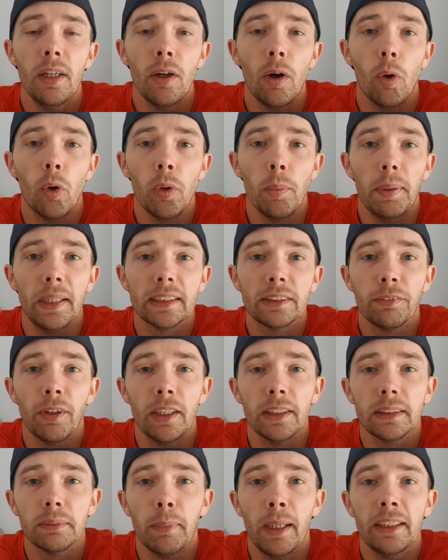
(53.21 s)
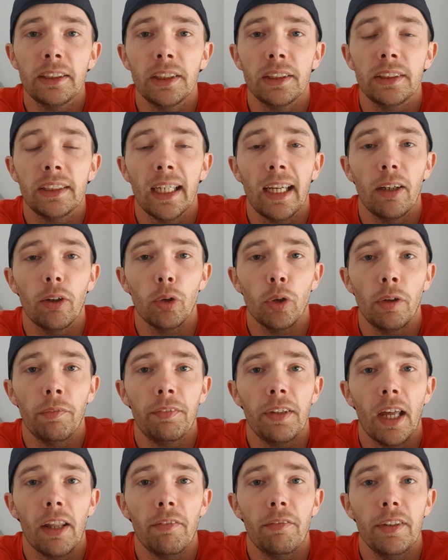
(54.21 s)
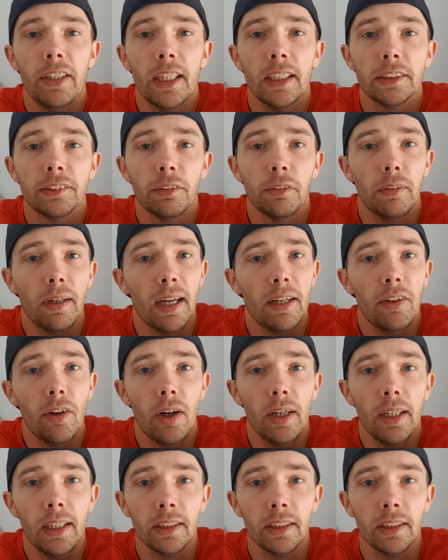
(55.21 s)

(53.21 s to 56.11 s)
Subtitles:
All the best, folks. Make sure you check out all of the other videos for round 9,